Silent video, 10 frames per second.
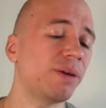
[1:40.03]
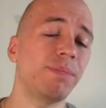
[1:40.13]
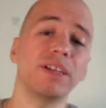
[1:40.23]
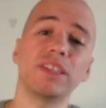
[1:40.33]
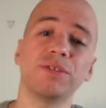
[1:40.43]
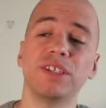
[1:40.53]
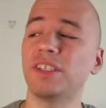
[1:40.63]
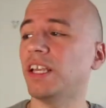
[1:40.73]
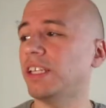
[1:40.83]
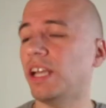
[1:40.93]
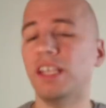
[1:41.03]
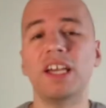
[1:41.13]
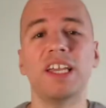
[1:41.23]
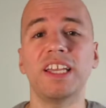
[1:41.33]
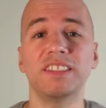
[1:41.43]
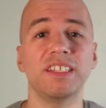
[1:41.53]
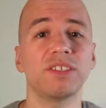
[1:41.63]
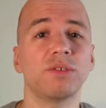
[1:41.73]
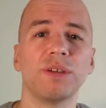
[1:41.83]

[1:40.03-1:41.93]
I bought now this. I, I, I ate this.